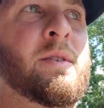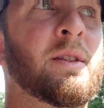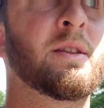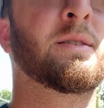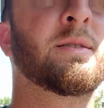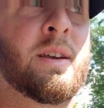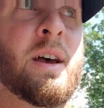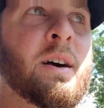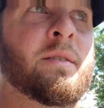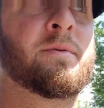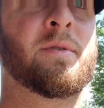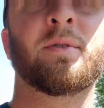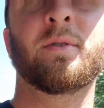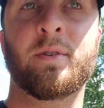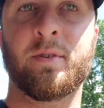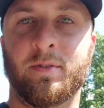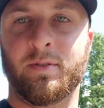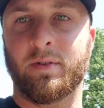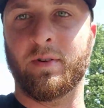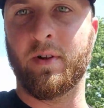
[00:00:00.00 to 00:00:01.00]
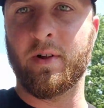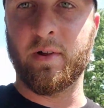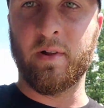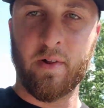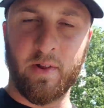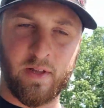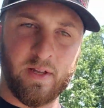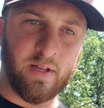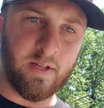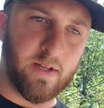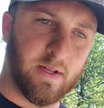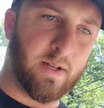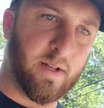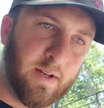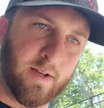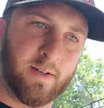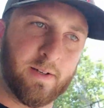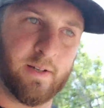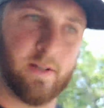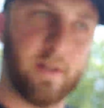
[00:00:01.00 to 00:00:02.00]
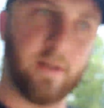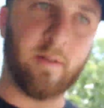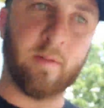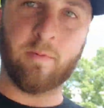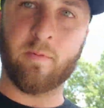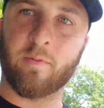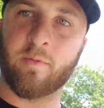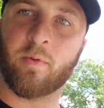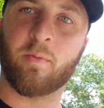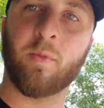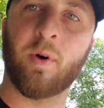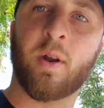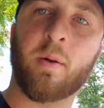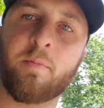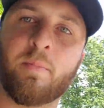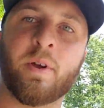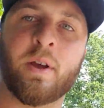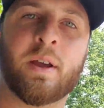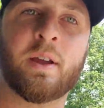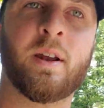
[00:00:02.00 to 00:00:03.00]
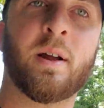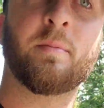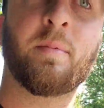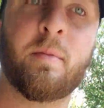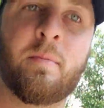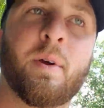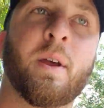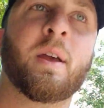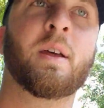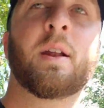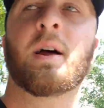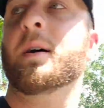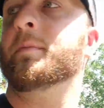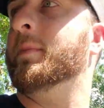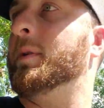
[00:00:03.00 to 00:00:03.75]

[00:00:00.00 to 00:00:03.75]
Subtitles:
this afternoon from what I'm picking up at Mannheim.